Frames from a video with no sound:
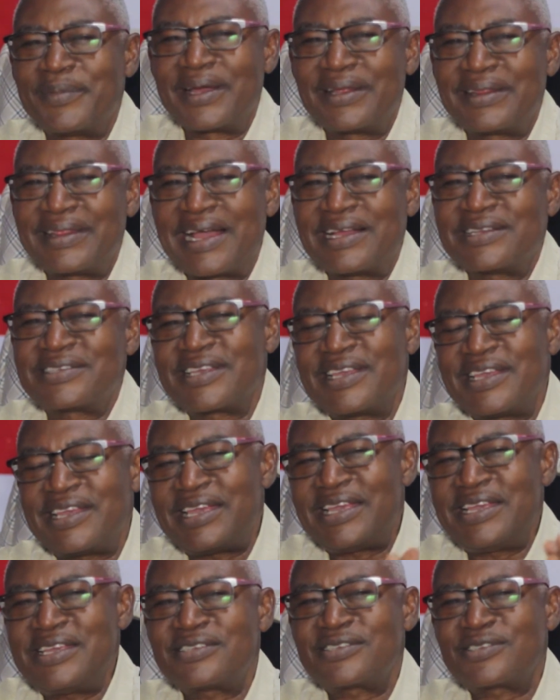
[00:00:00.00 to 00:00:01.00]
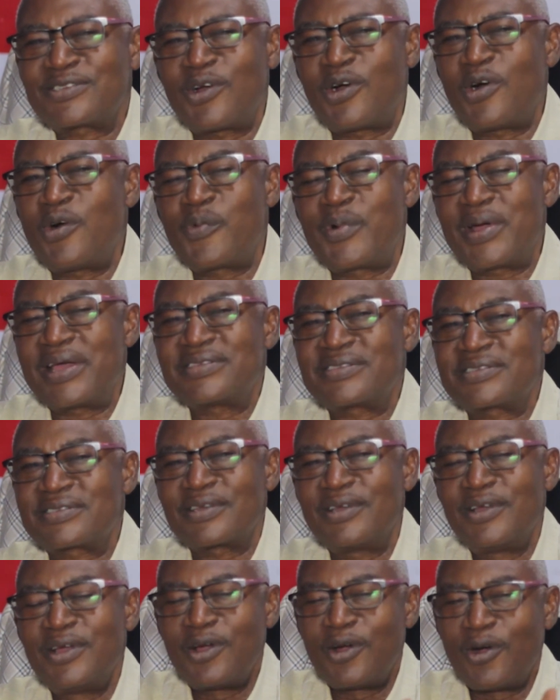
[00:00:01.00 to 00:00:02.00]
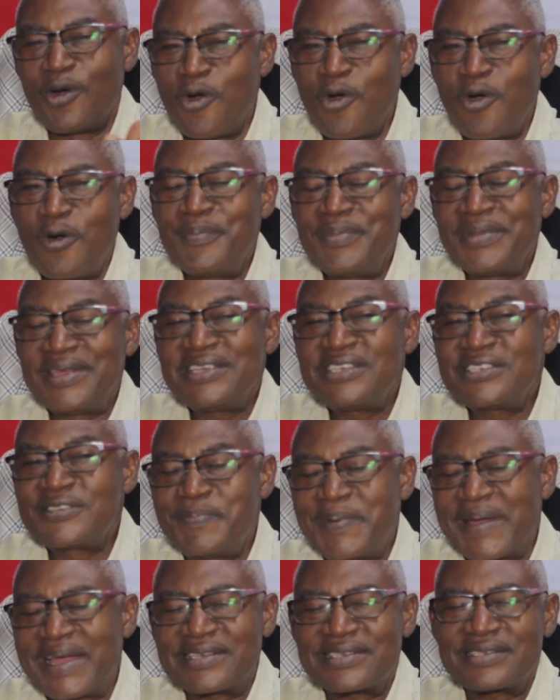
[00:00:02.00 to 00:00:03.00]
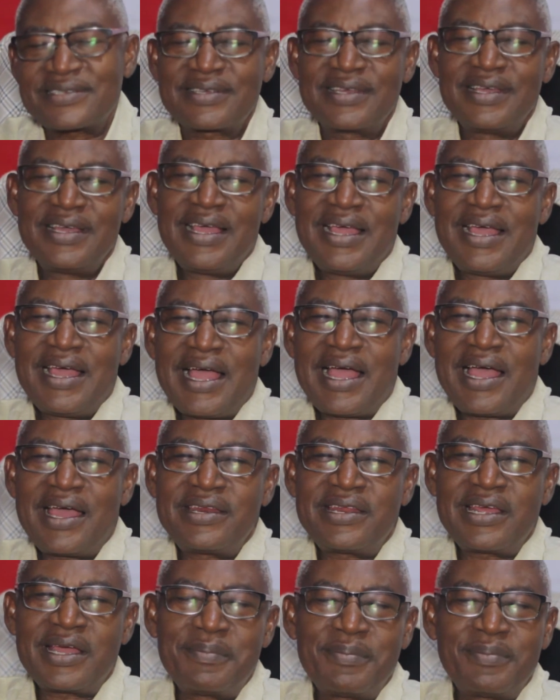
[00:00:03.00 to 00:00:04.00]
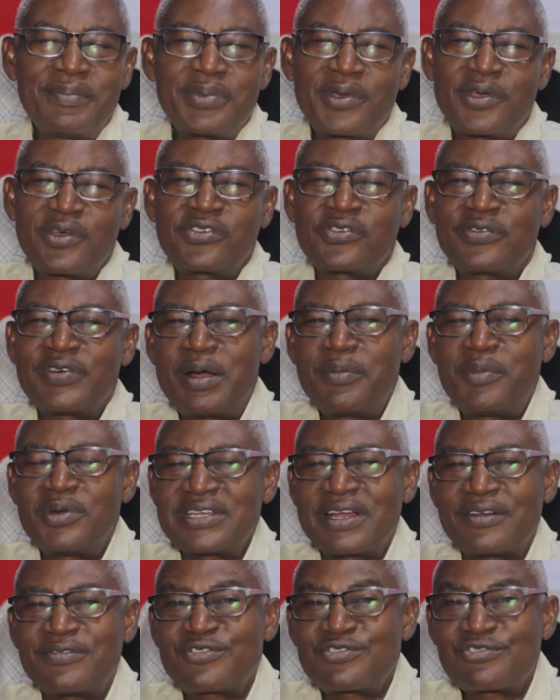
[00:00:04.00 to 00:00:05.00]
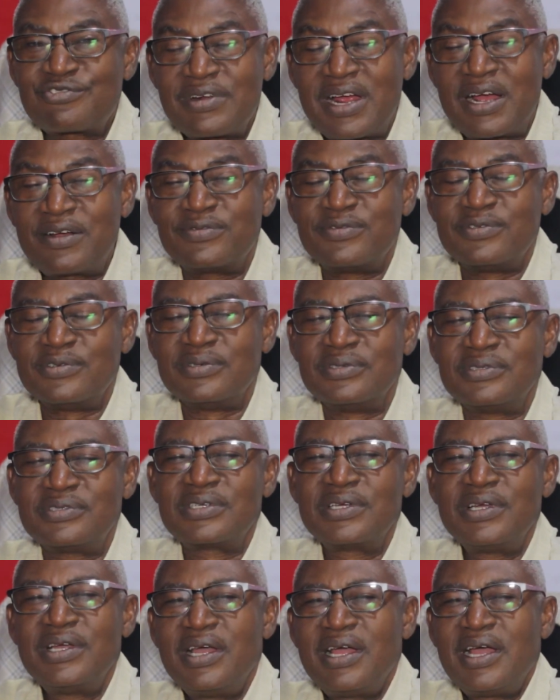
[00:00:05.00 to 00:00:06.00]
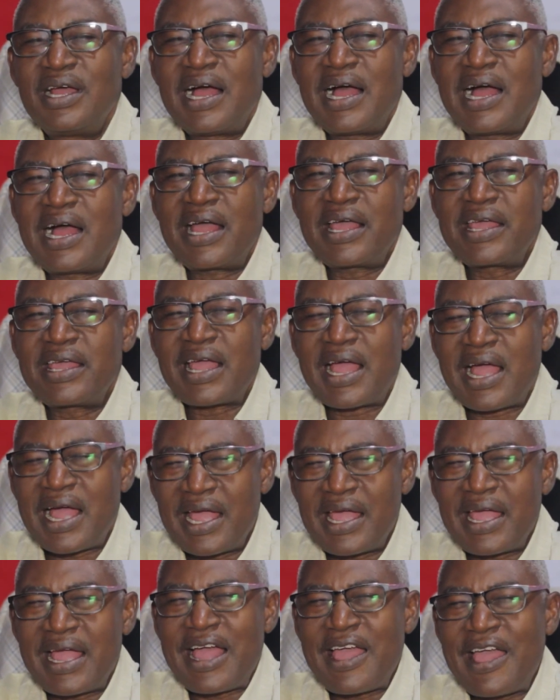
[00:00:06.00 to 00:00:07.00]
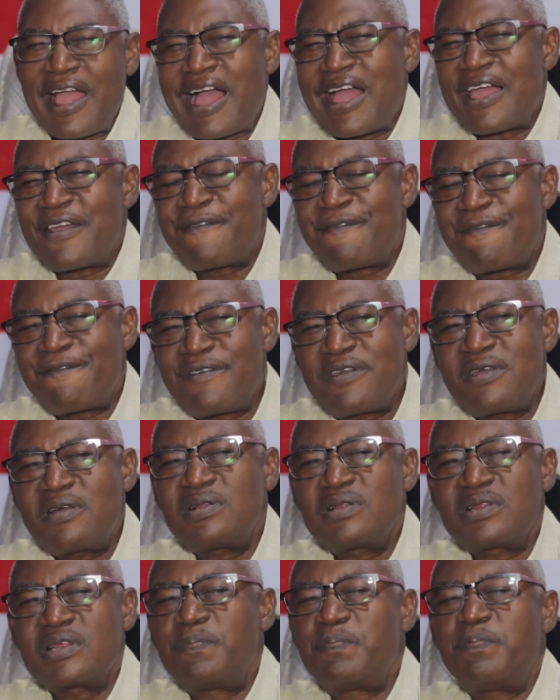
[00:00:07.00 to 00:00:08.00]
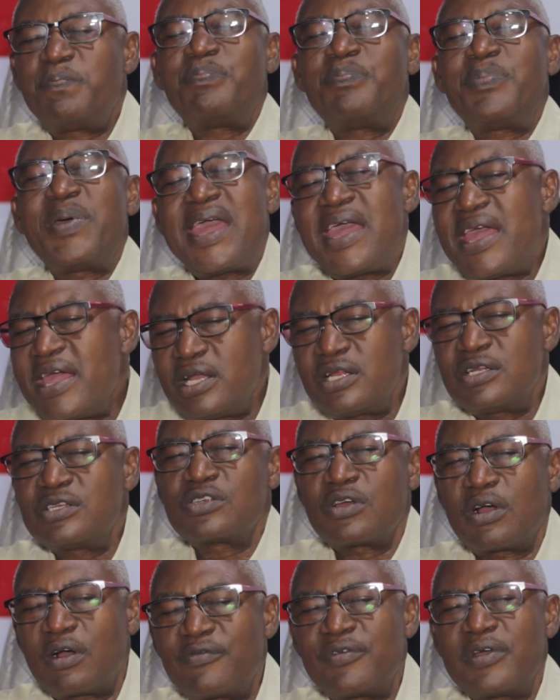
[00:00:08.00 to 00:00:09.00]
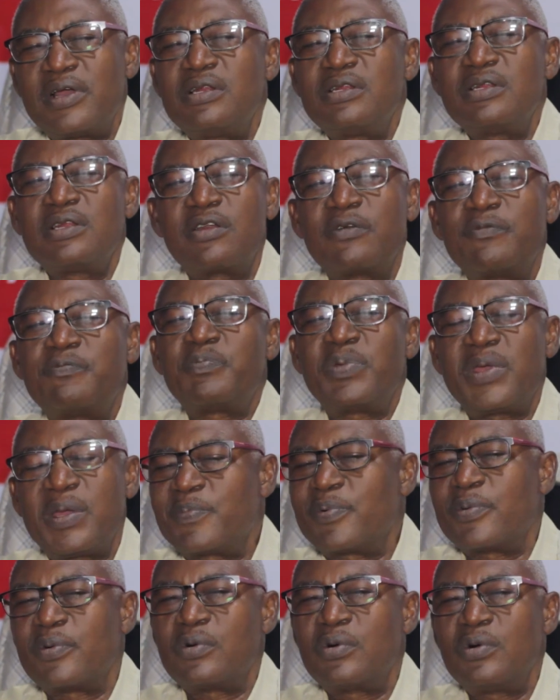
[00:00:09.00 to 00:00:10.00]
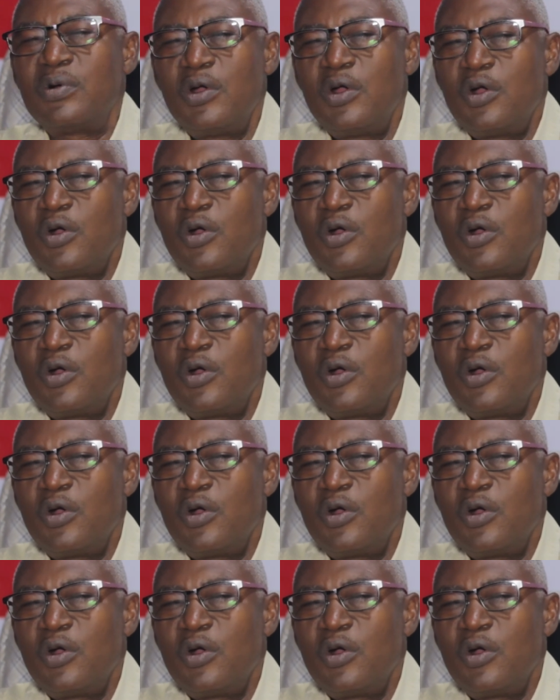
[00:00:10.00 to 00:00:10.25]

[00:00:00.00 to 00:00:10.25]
that east or west, home is best. And because of how much I've traveled, I feel the pains of a lot of people